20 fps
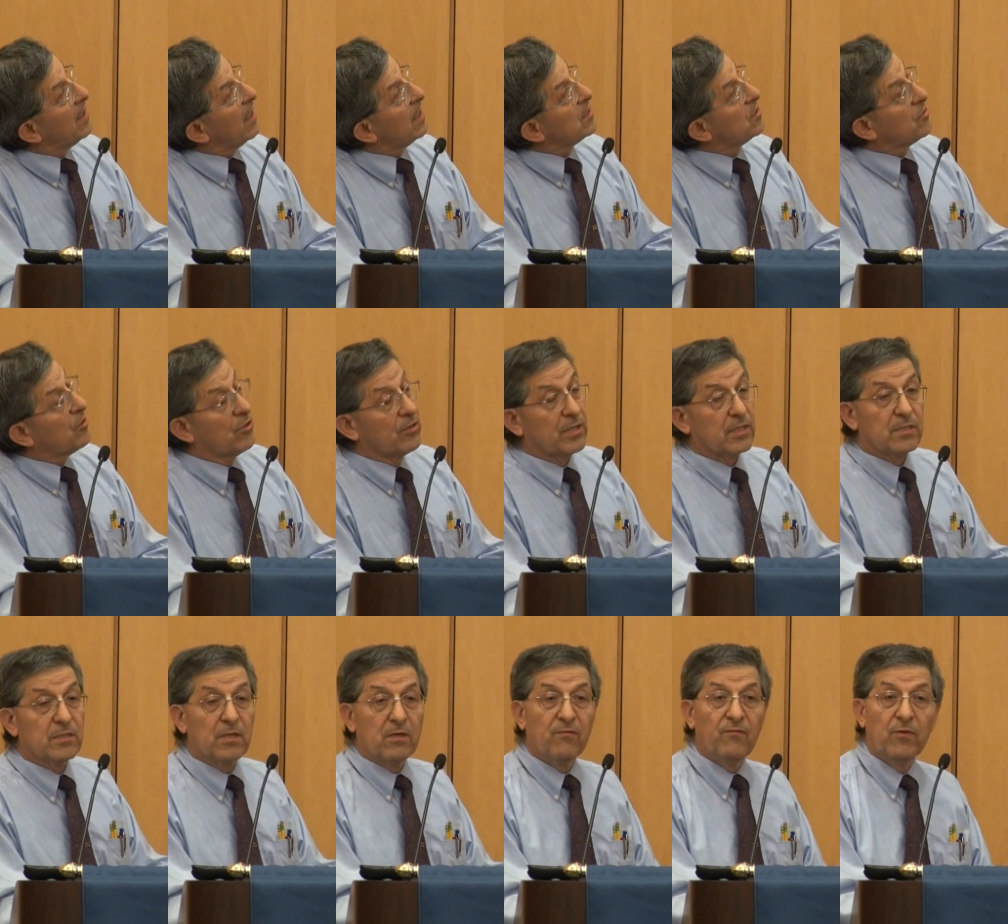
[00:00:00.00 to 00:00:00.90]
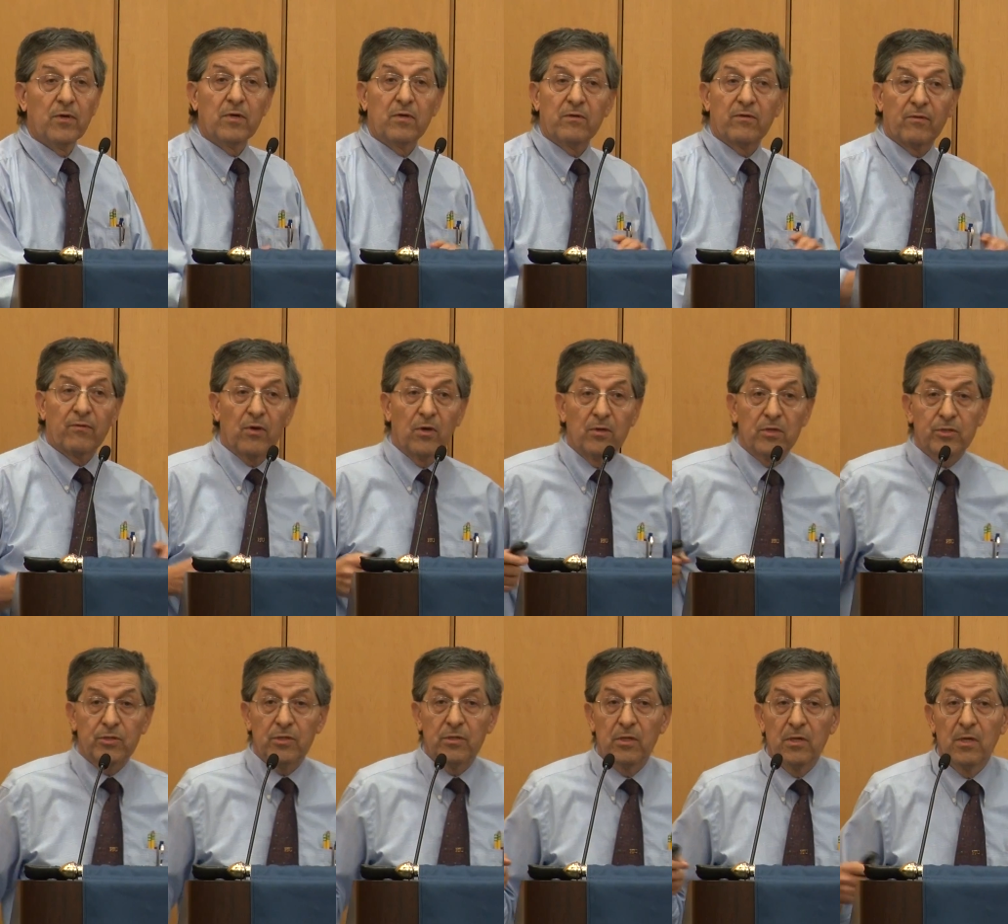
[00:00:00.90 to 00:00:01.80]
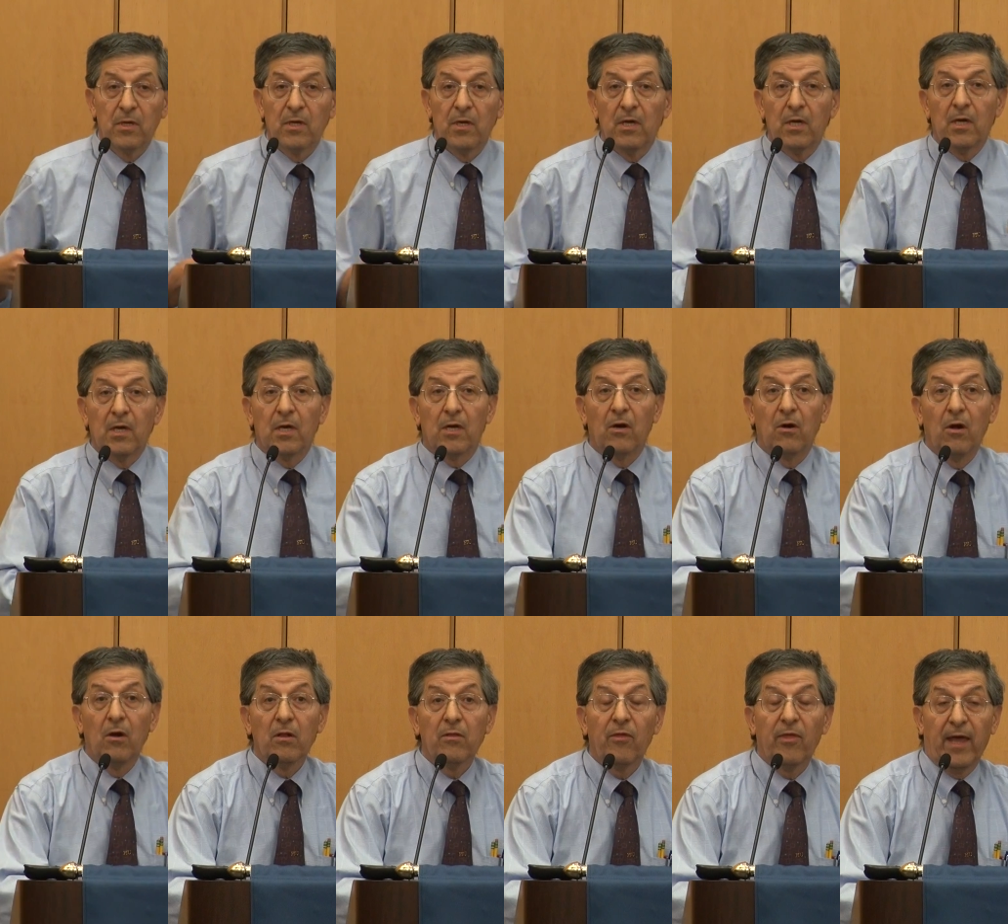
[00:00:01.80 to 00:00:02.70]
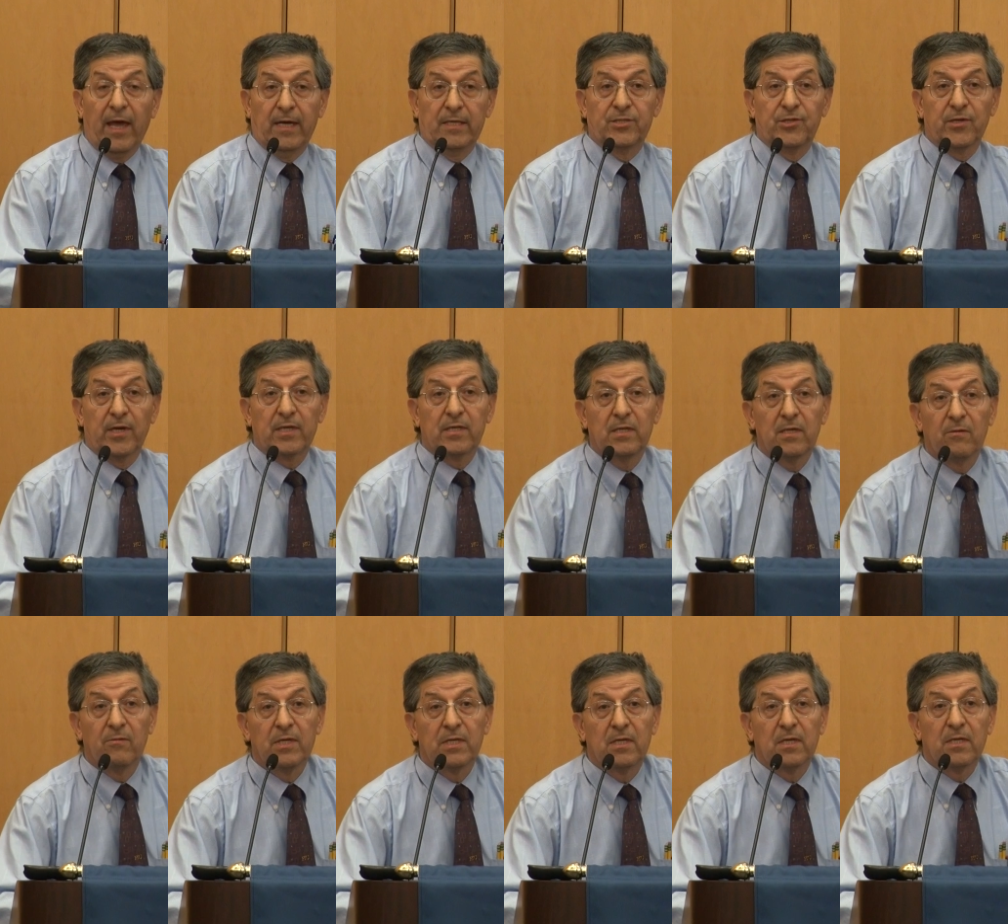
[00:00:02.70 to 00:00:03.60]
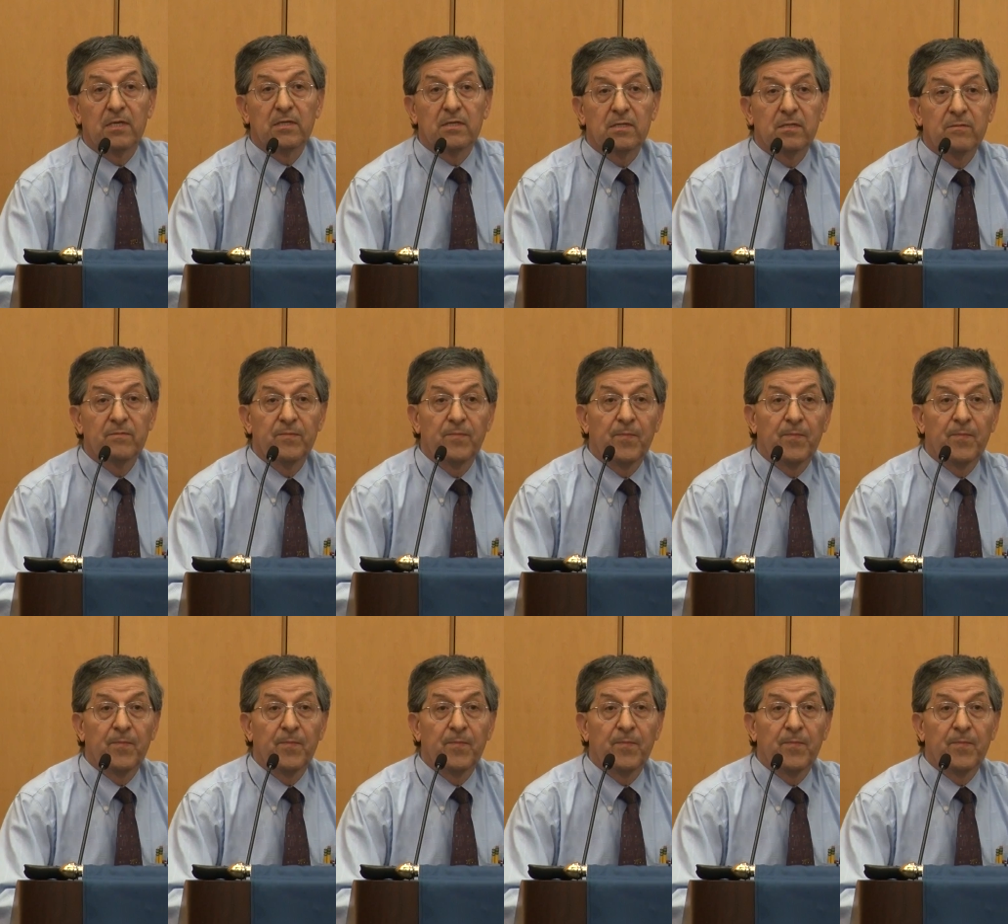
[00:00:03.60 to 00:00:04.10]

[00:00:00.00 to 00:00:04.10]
and so on and so forth. Of course, all these activities